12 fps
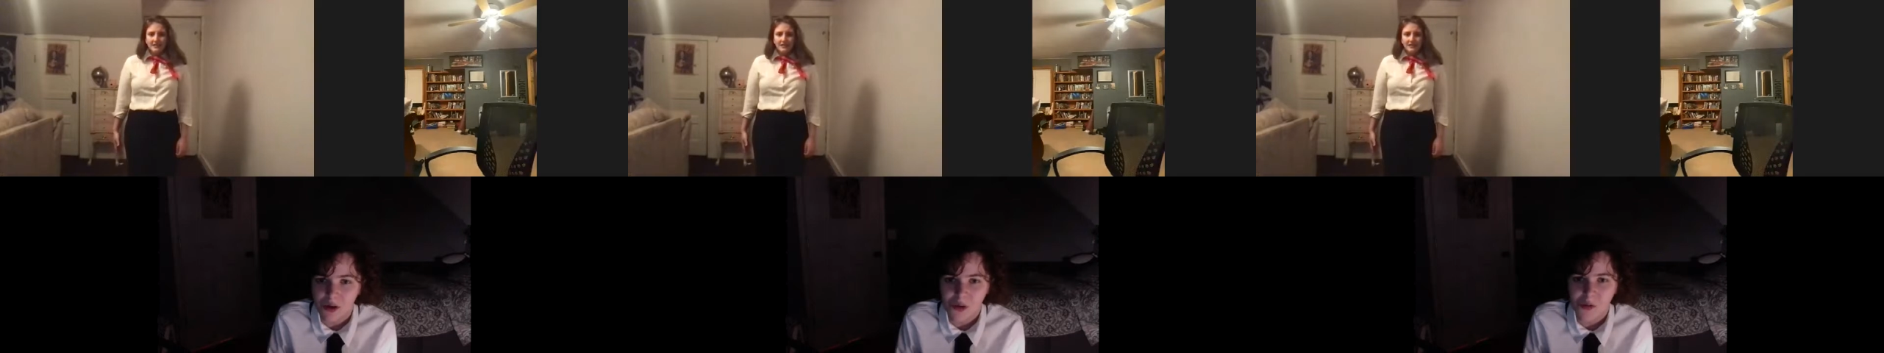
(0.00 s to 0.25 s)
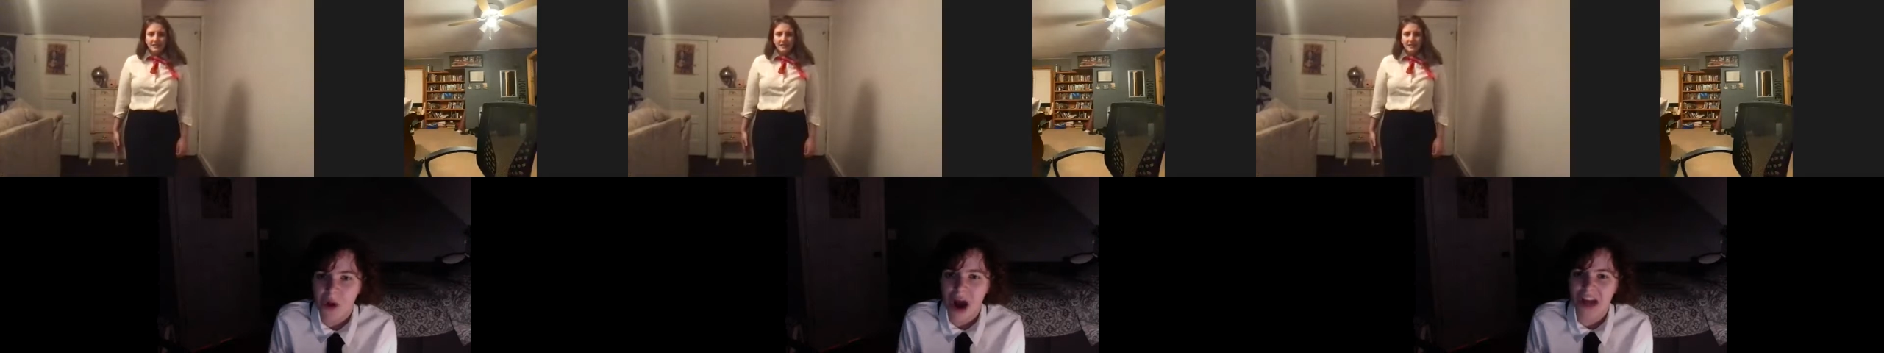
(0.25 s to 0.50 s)

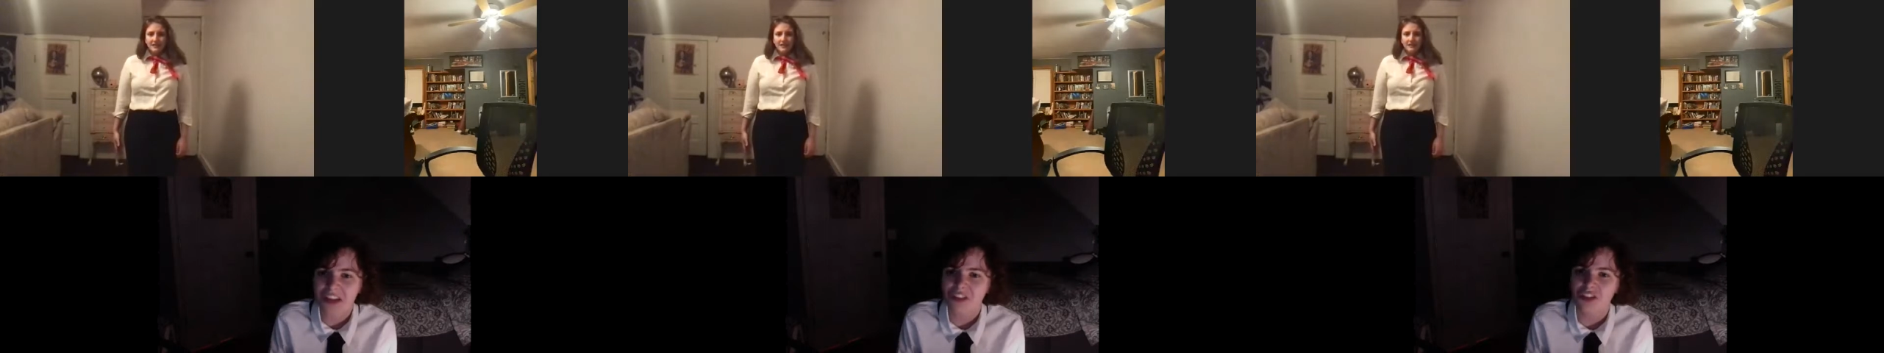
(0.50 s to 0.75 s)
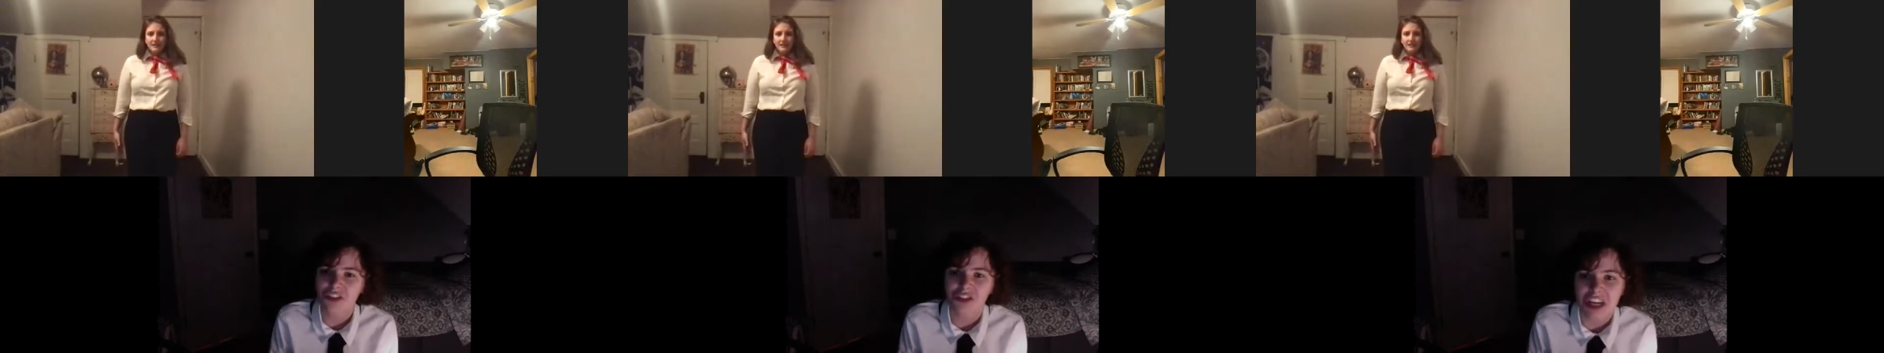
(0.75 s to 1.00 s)
Why is
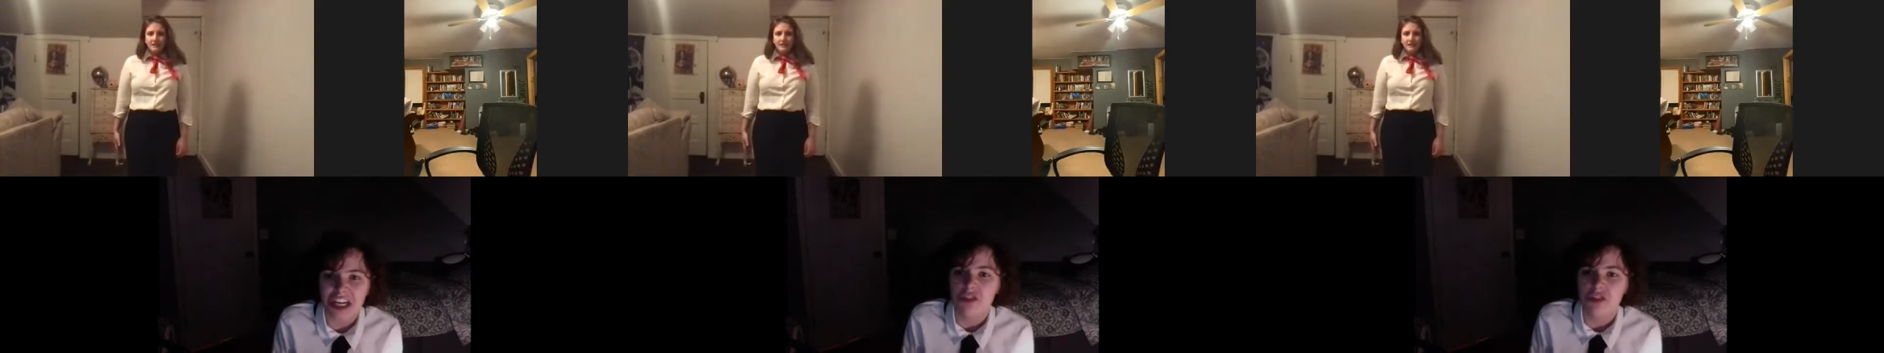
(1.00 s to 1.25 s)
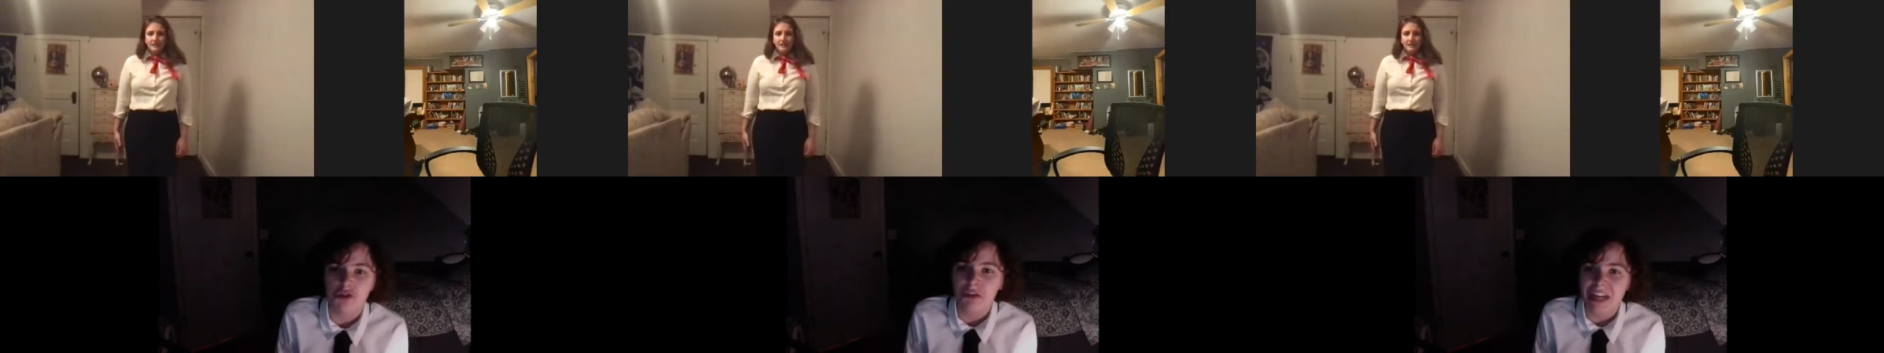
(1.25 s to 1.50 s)
she
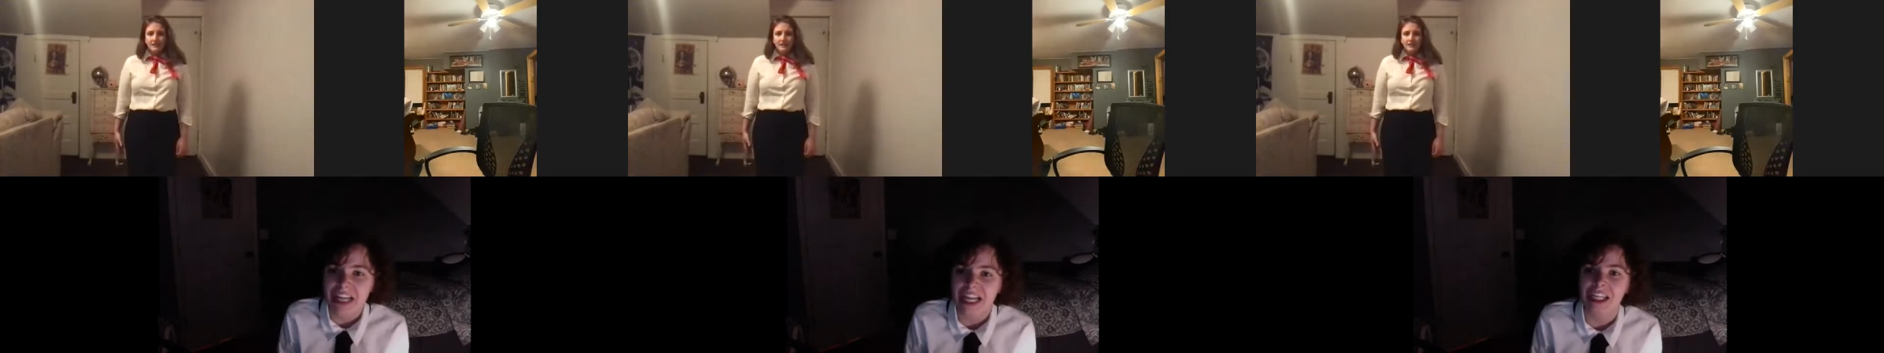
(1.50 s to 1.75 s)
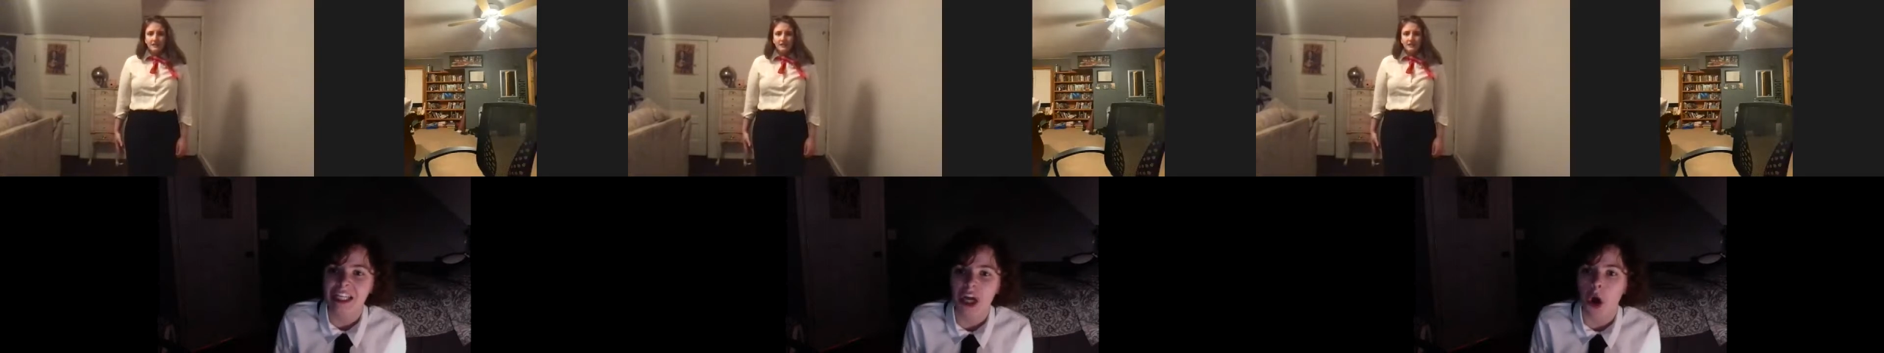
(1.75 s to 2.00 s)
intriguing
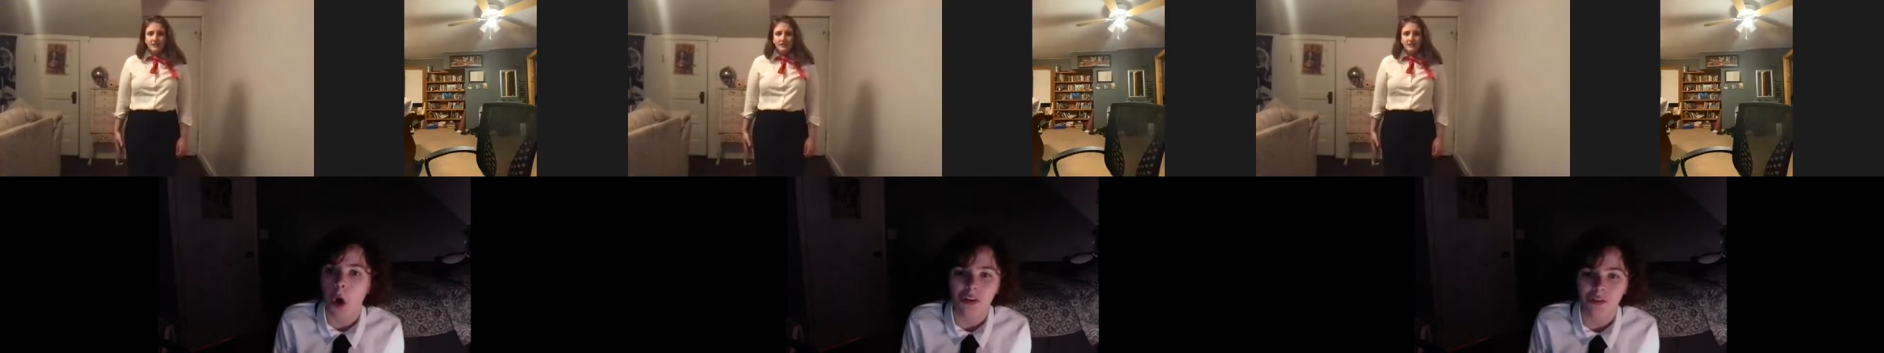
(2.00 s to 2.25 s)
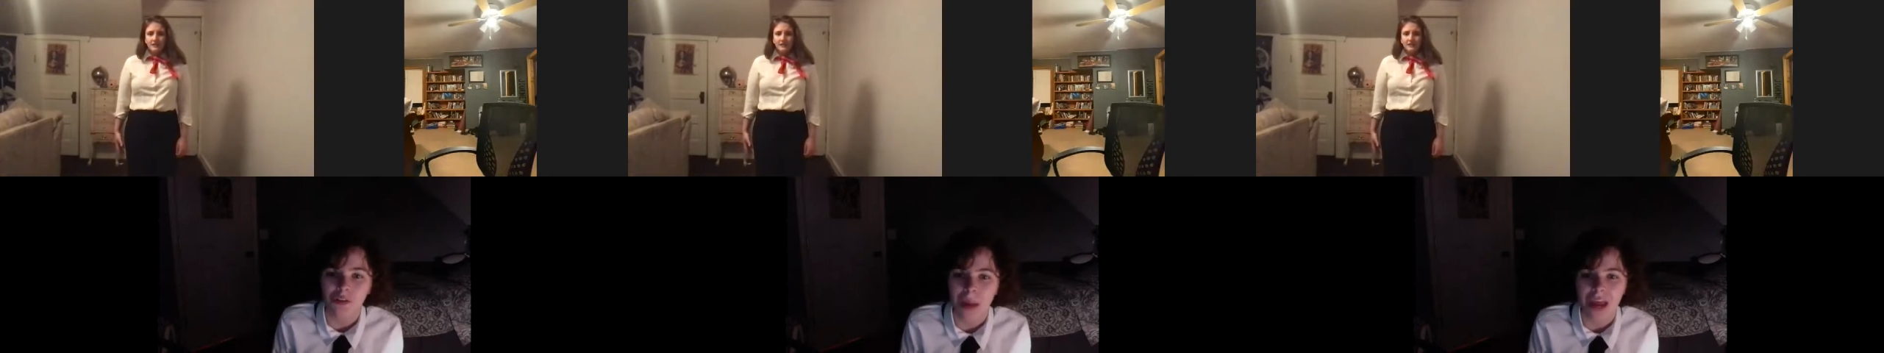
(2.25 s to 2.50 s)
to get a hold
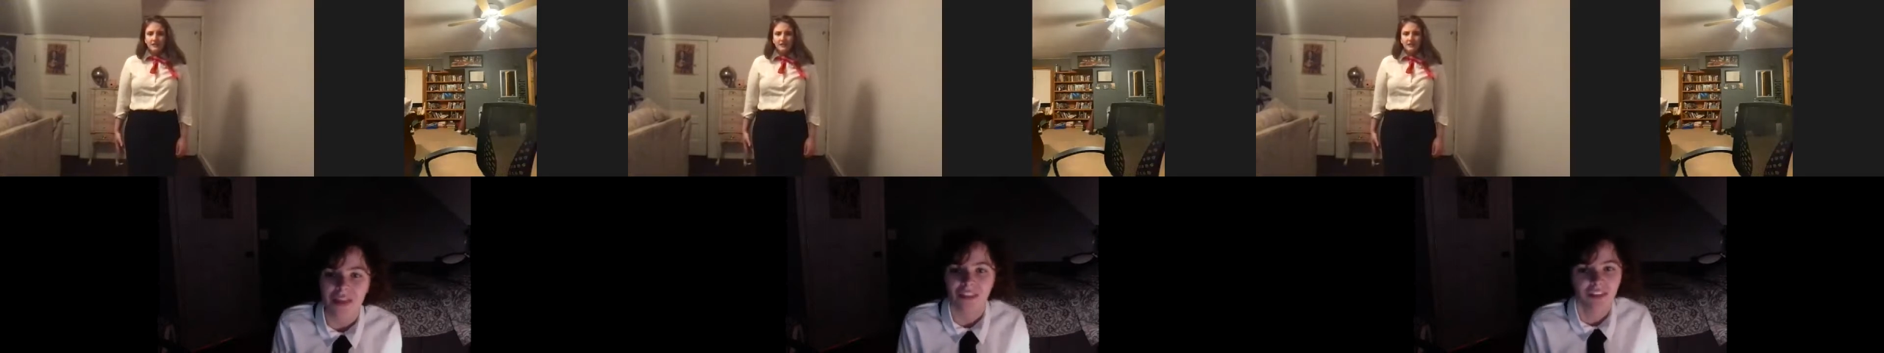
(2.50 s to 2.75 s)
of a man that